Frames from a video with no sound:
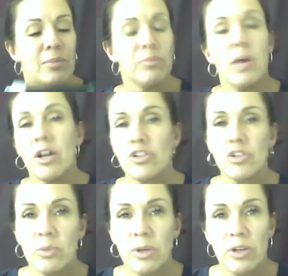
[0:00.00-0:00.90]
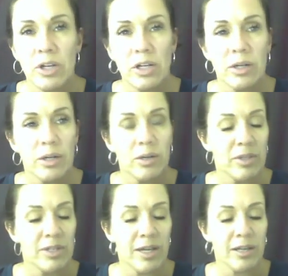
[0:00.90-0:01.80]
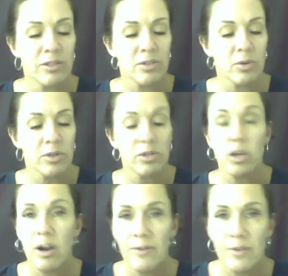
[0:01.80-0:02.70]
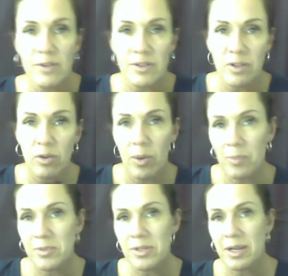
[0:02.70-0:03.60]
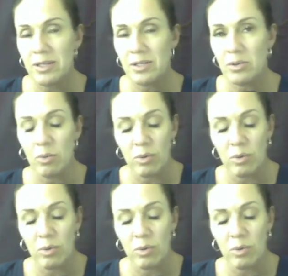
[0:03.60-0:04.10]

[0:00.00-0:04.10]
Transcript: not sure when the tanning store is gonna offer this on their website